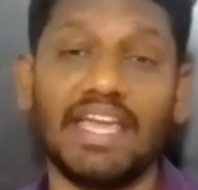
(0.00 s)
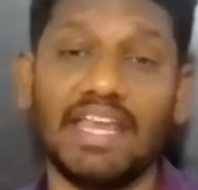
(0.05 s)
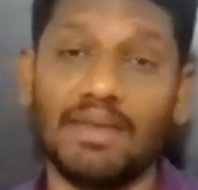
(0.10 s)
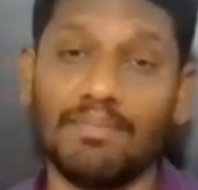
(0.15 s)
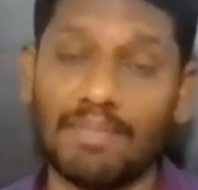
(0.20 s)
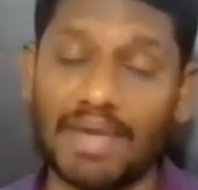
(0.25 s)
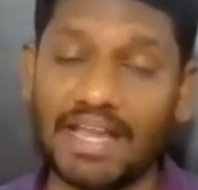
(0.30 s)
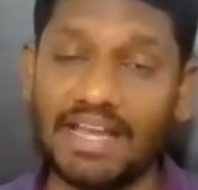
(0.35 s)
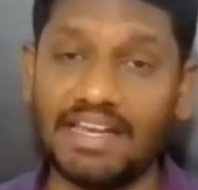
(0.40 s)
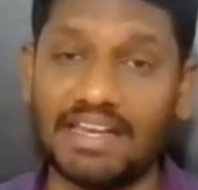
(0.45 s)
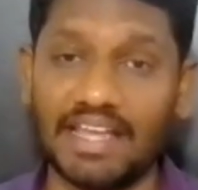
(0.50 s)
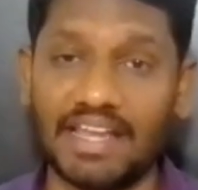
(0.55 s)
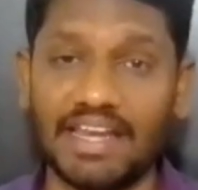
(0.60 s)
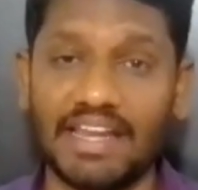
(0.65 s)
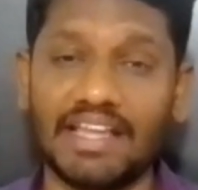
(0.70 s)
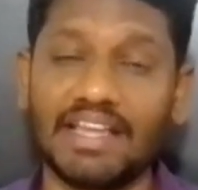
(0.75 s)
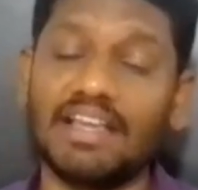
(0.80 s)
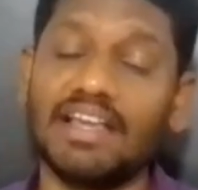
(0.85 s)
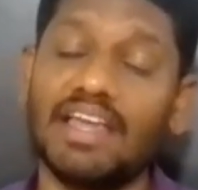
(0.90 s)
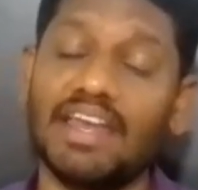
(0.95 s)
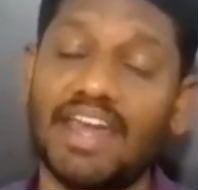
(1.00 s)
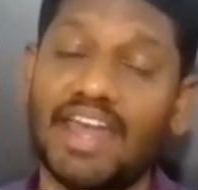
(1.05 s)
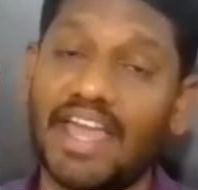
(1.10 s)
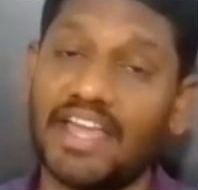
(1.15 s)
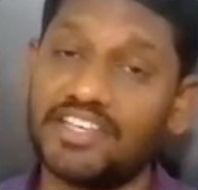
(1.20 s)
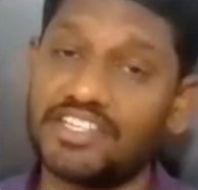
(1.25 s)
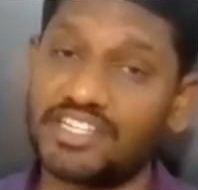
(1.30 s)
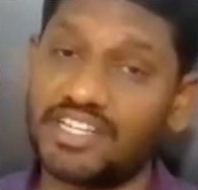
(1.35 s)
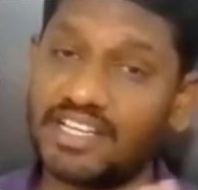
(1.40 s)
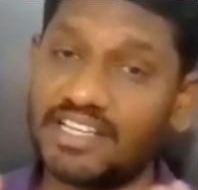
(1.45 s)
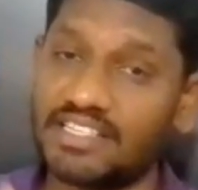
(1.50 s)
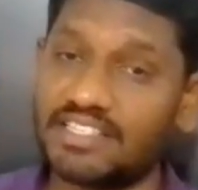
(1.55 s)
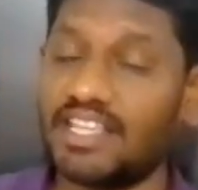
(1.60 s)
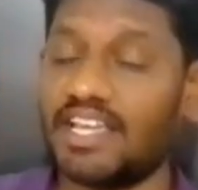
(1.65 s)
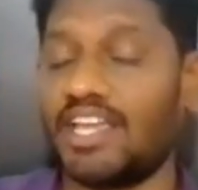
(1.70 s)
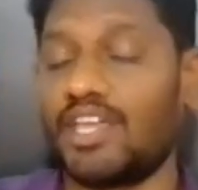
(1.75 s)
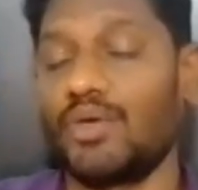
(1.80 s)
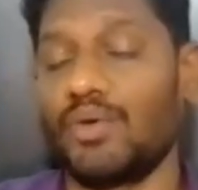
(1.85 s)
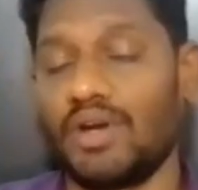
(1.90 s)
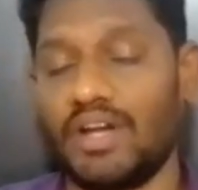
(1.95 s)
in maintaining national
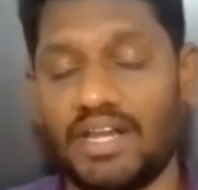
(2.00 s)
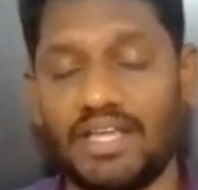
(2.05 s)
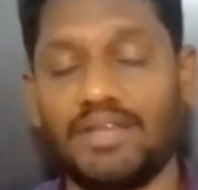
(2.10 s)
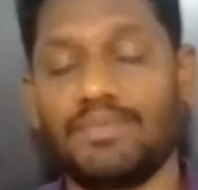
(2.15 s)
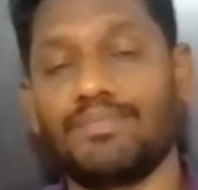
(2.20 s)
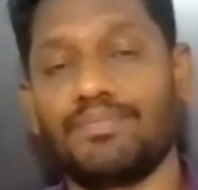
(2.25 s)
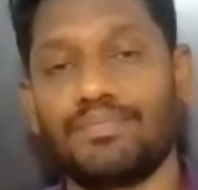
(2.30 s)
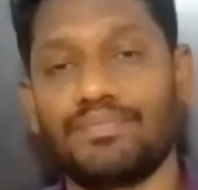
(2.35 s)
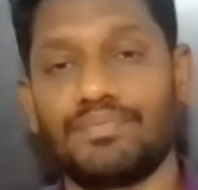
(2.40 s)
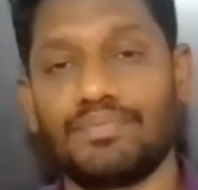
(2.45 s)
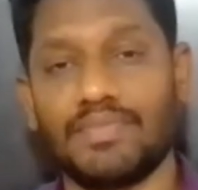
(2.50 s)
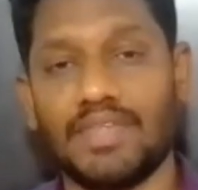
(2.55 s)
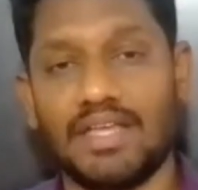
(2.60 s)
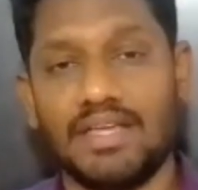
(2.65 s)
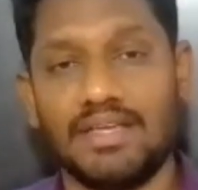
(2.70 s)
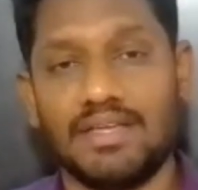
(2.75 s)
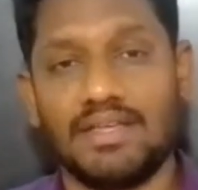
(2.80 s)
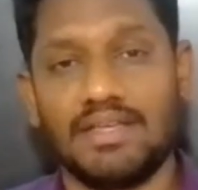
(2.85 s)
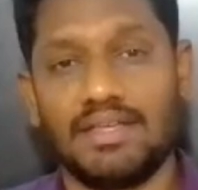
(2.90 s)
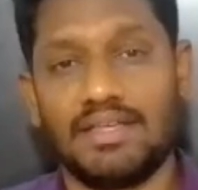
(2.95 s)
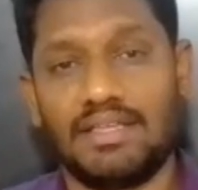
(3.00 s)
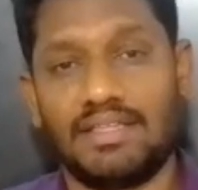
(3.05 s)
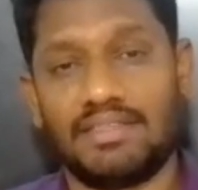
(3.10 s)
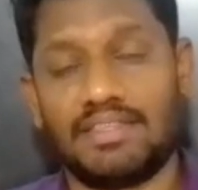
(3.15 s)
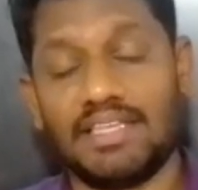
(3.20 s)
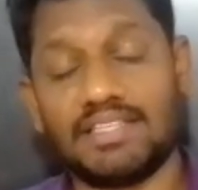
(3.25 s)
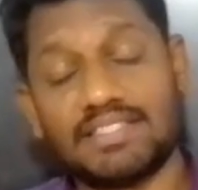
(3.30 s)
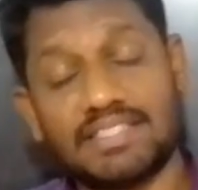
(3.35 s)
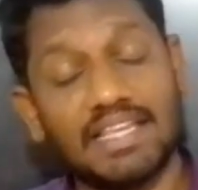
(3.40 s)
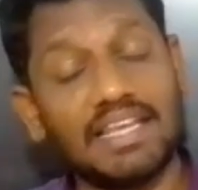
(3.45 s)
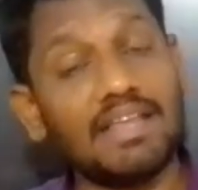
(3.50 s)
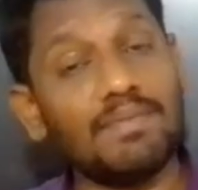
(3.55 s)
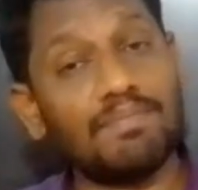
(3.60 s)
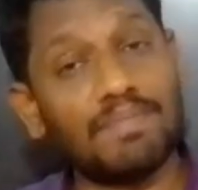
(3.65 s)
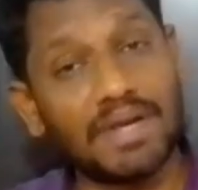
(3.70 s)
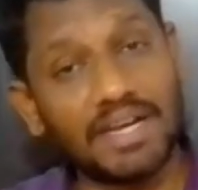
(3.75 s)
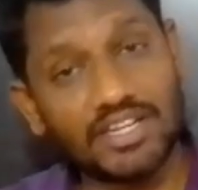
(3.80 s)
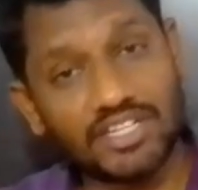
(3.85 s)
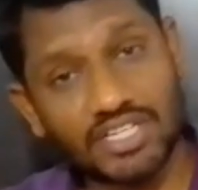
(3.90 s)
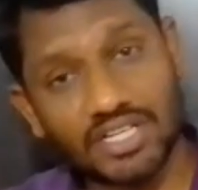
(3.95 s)
security. The
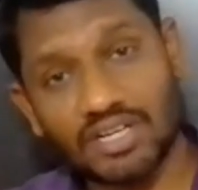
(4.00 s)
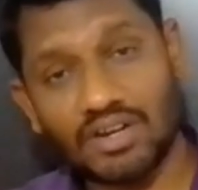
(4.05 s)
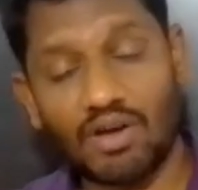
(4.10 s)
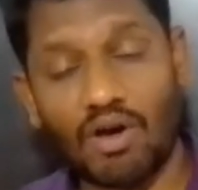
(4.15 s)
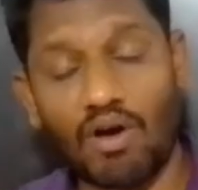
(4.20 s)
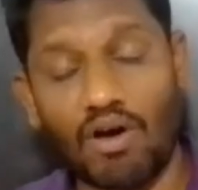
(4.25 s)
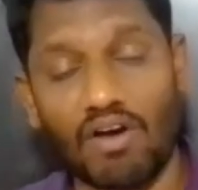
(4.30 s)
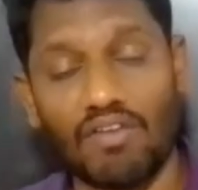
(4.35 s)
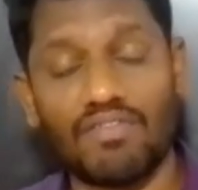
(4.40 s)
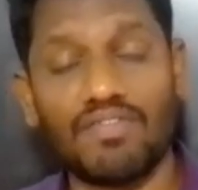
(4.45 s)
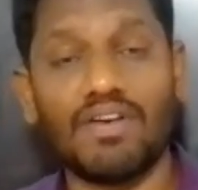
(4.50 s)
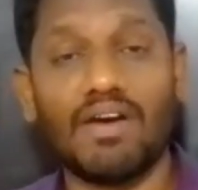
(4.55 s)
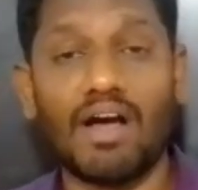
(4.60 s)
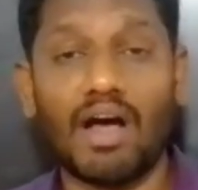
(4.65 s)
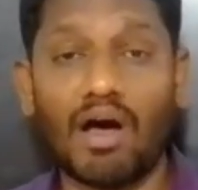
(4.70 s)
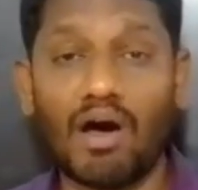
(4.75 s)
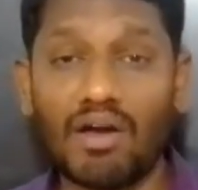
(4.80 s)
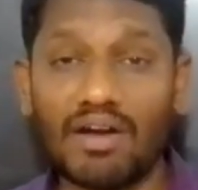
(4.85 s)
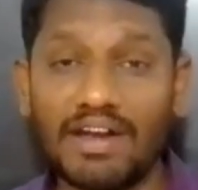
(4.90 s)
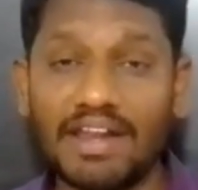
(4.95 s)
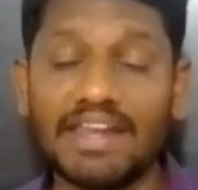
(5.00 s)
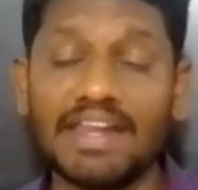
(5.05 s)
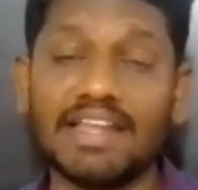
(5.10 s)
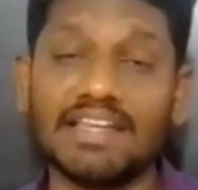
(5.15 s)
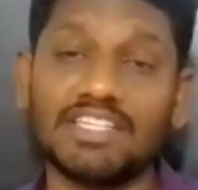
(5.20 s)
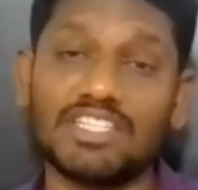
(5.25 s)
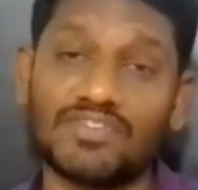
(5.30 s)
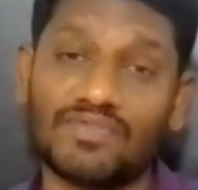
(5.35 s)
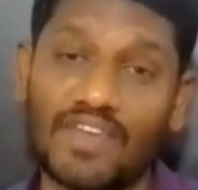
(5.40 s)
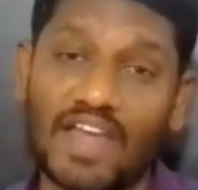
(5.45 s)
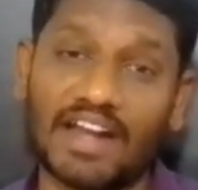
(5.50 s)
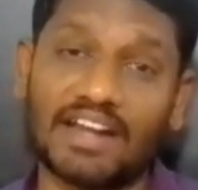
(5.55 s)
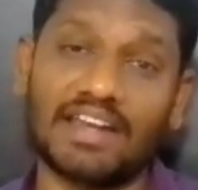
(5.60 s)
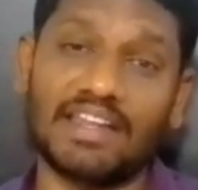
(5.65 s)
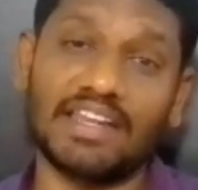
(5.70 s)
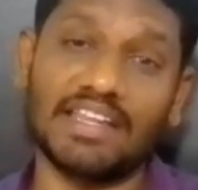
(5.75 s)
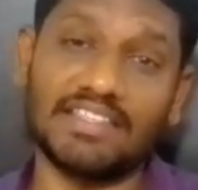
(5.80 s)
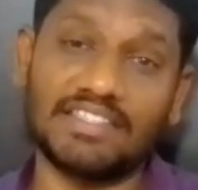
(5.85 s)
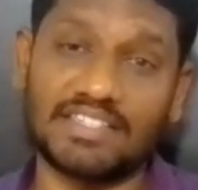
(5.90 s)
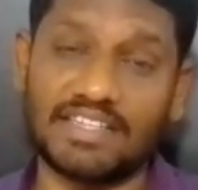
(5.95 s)
celebration of Ordnance
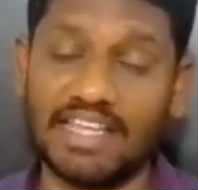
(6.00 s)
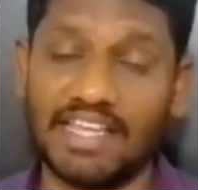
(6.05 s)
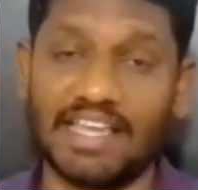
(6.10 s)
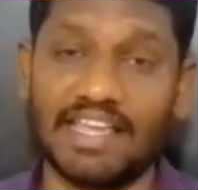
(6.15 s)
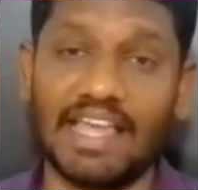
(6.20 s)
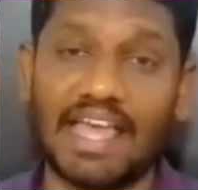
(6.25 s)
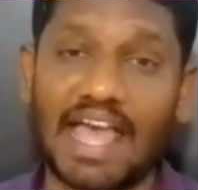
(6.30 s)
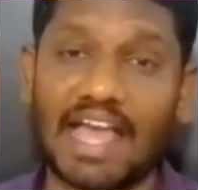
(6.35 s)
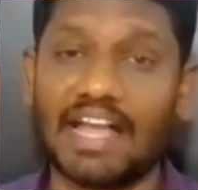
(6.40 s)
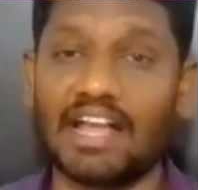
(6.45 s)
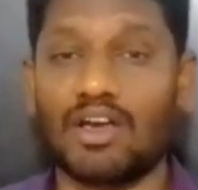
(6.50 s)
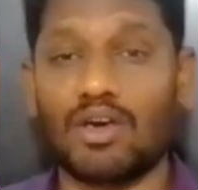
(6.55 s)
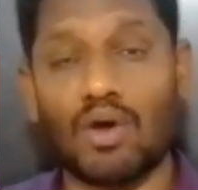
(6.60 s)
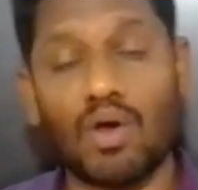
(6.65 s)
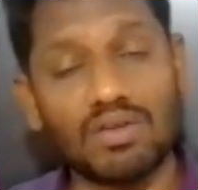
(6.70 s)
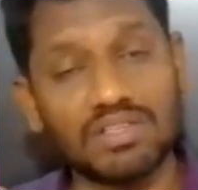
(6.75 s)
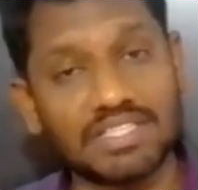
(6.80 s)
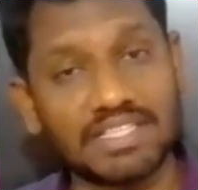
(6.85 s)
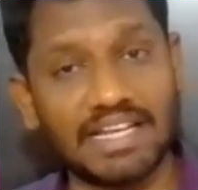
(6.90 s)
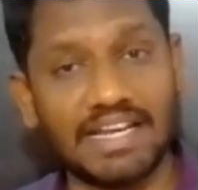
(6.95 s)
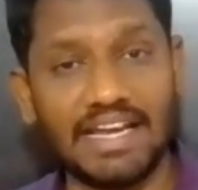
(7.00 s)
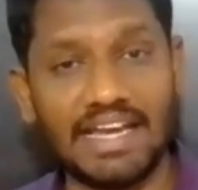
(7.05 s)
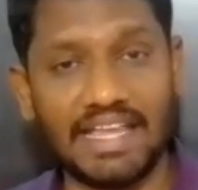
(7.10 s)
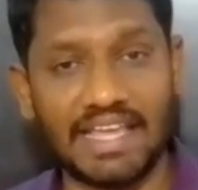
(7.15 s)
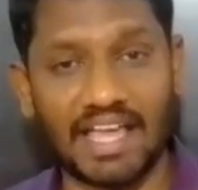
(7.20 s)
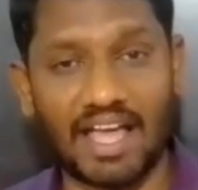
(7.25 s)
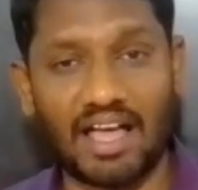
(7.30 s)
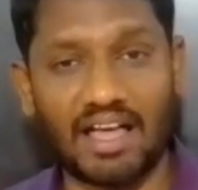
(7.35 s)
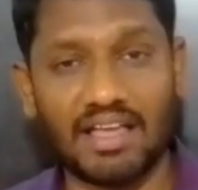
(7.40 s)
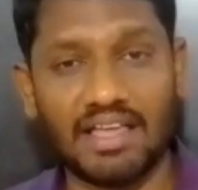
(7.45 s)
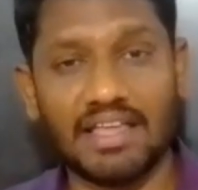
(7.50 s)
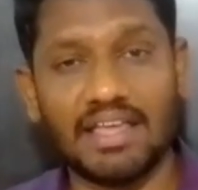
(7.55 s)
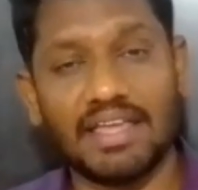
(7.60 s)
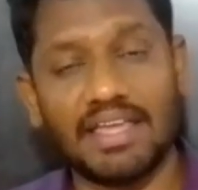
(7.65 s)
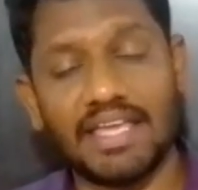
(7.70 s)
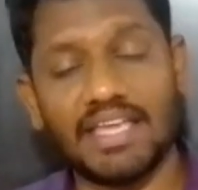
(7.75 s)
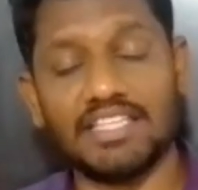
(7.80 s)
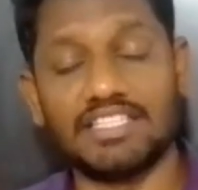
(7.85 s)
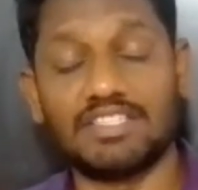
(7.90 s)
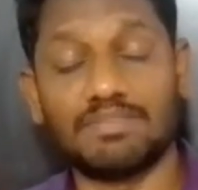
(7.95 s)
Factories Day across India
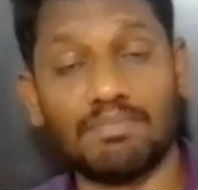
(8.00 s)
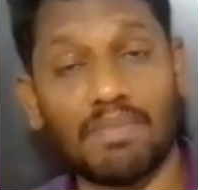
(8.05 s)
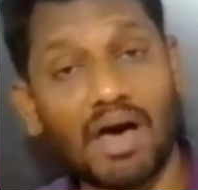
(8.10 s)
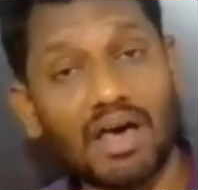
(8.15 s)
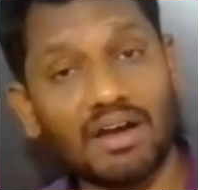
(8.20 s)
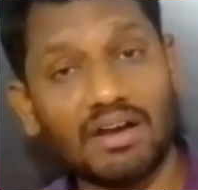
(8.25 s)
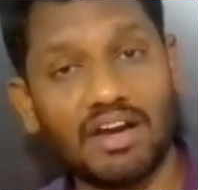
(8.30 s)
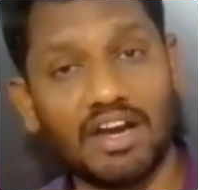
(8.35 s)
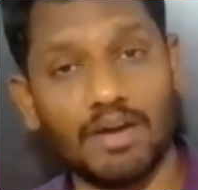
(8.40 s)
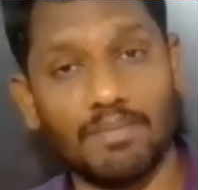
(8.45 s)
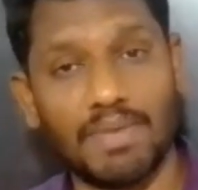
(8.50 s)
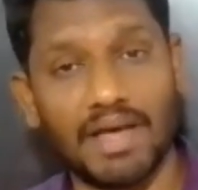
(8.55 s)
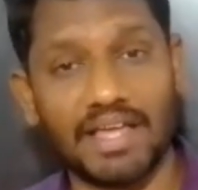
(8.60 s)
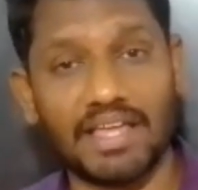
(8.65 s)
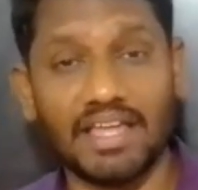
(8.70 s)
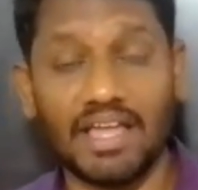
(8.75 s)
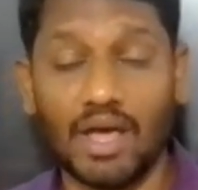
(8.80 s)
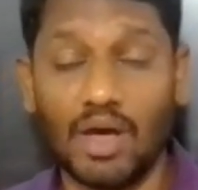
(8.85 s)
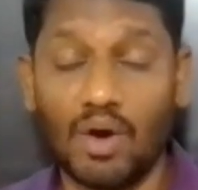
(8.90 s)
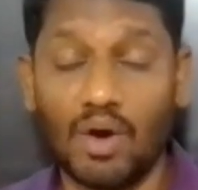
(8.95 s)
is marked by